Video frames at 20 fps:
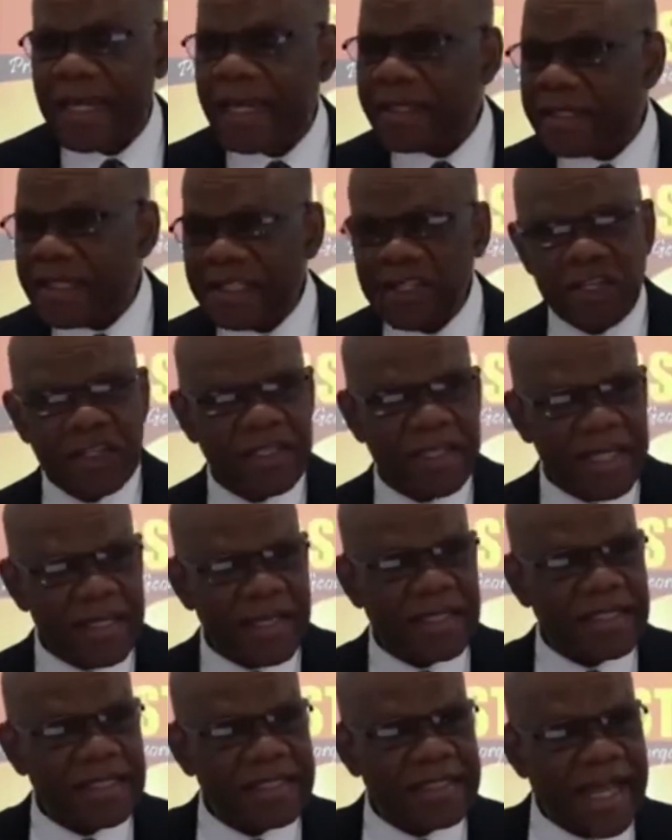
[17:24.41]
Didn't you see that
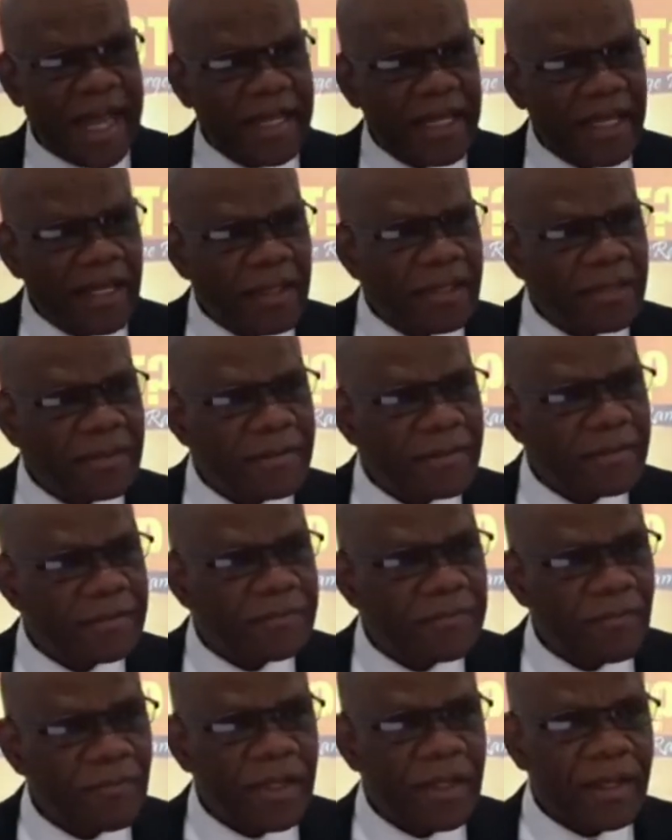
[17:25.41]
in Daniel?
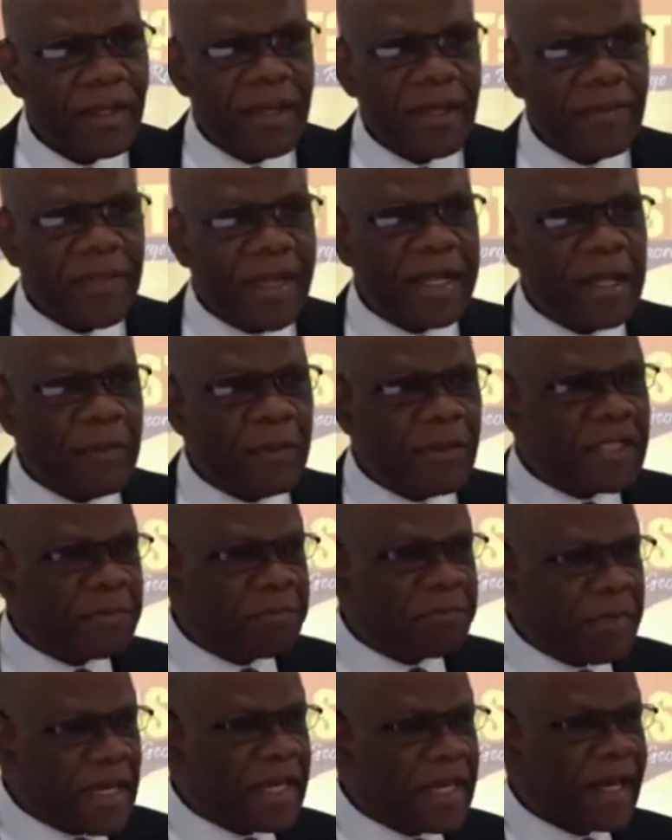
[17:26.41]
Yes. That he will
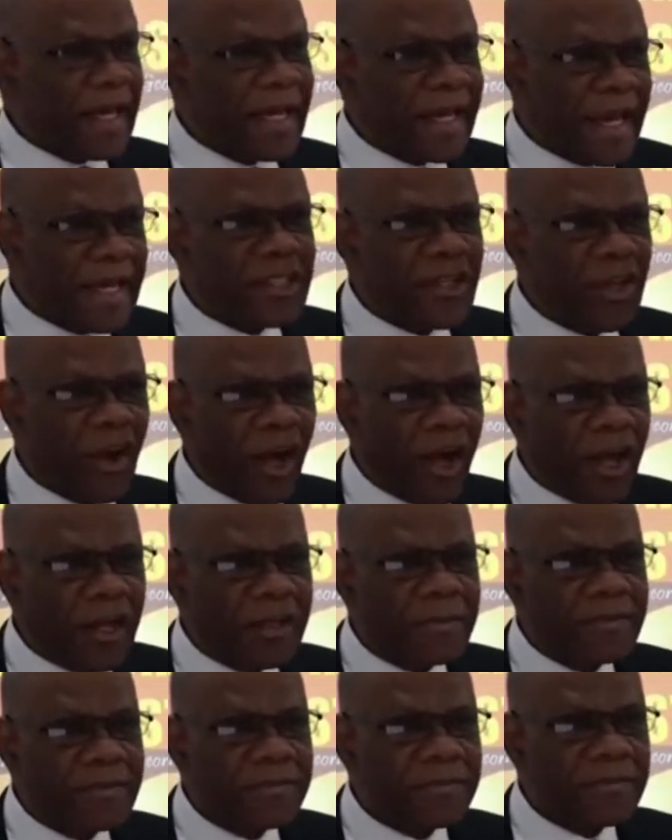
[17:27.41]
speak against God
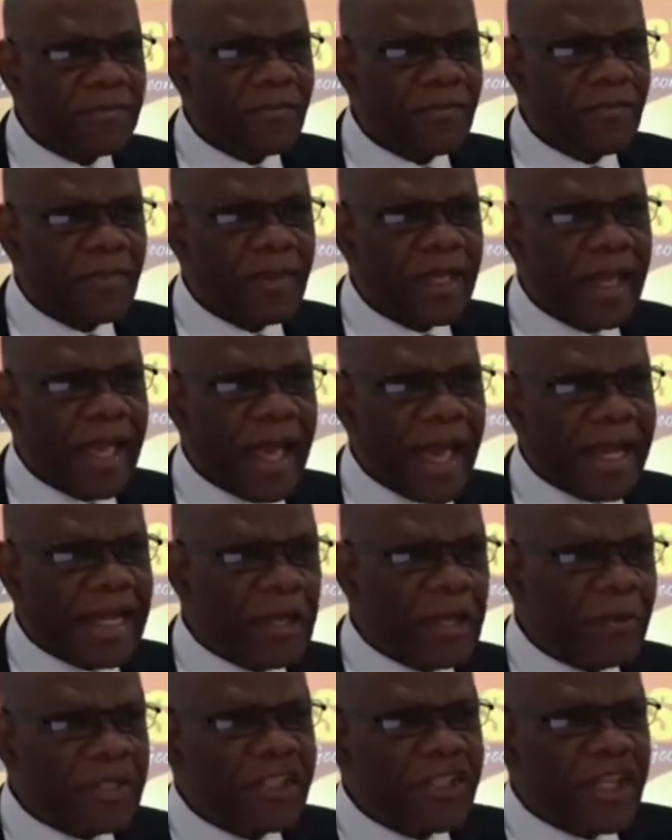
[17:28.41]
and
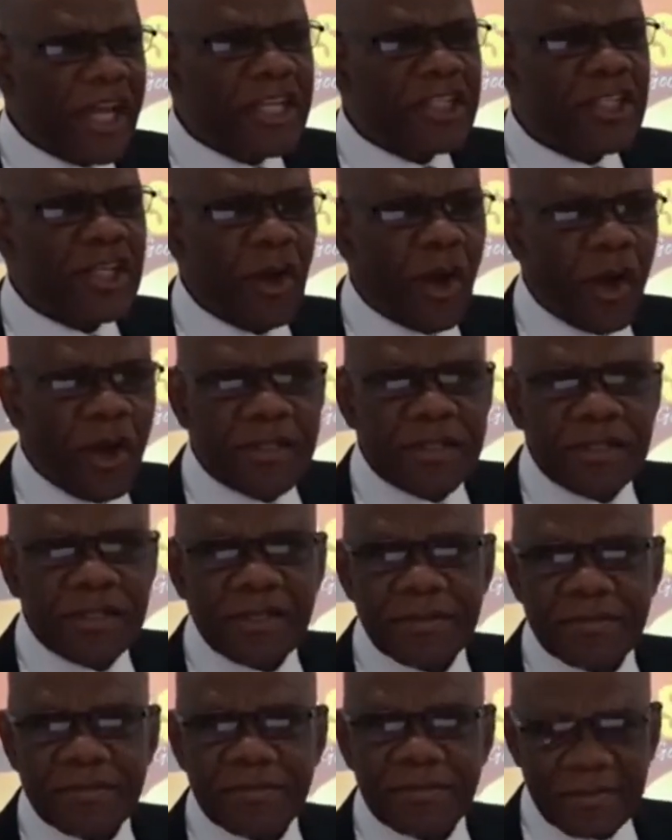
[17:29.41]
he will change
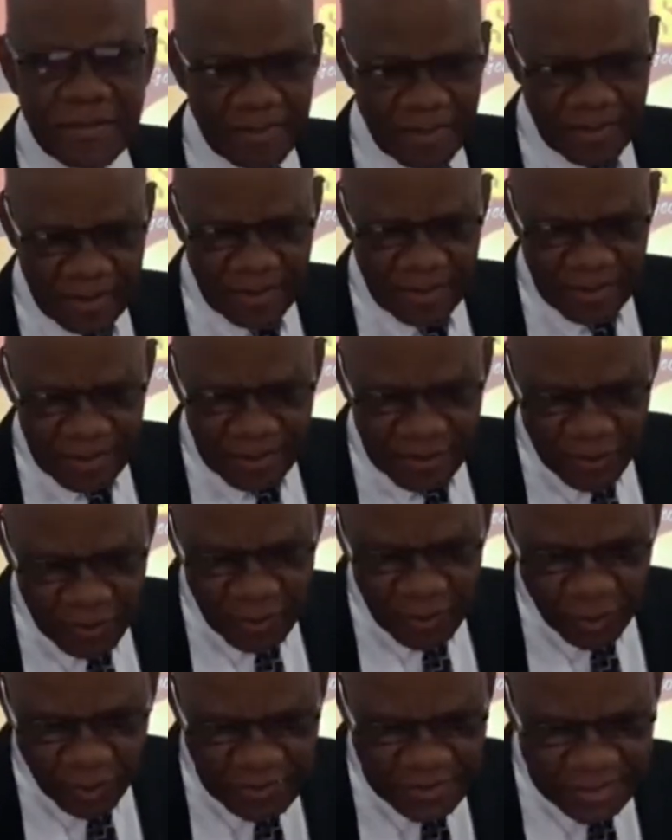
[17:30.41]
laws? Yes. So
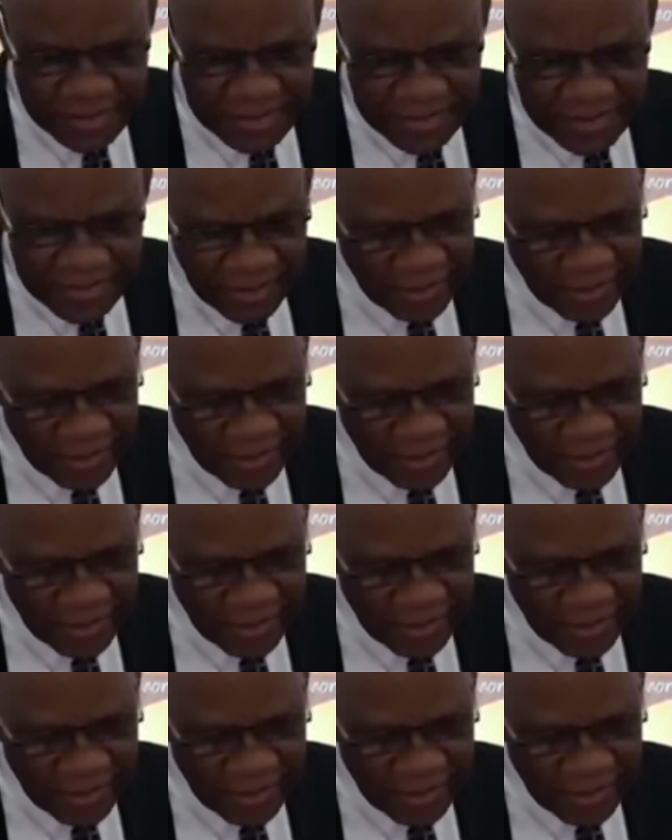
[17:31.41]
notice,